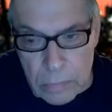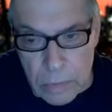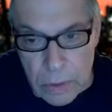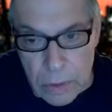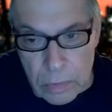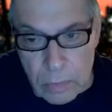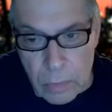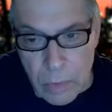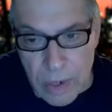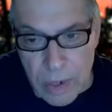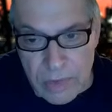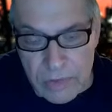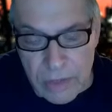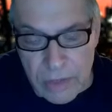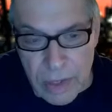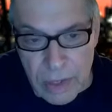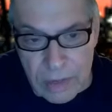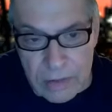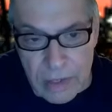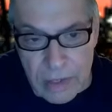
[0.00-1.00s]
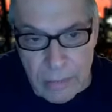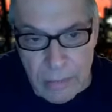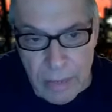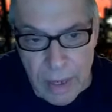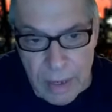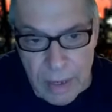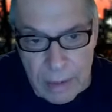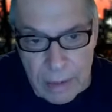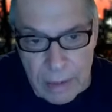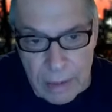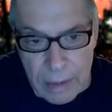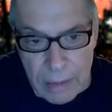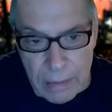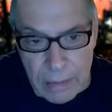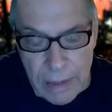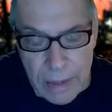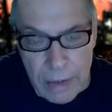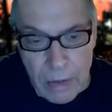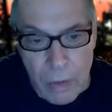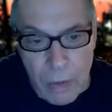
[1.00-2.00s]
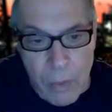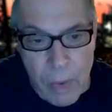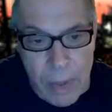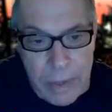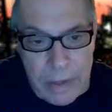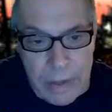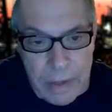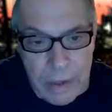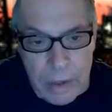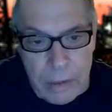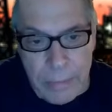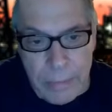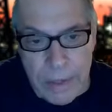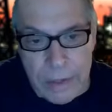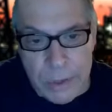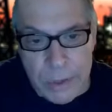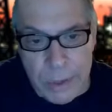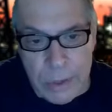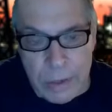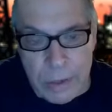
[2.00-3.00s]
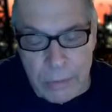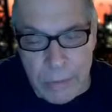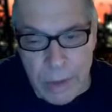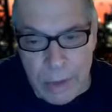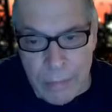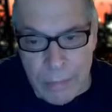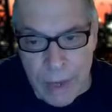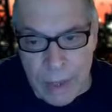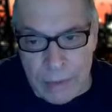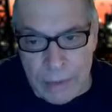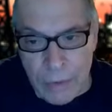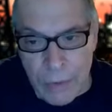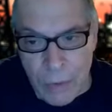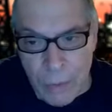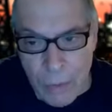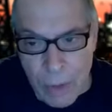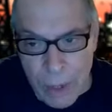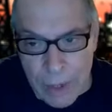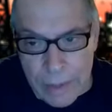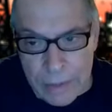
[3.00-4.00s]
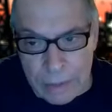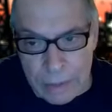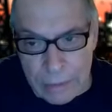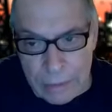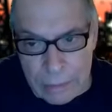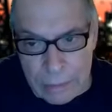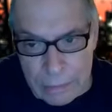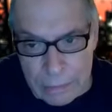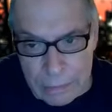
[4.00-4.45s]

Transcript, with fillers: Otherwise, get them out of here. And I don't want to hear about Gina Raimondo either.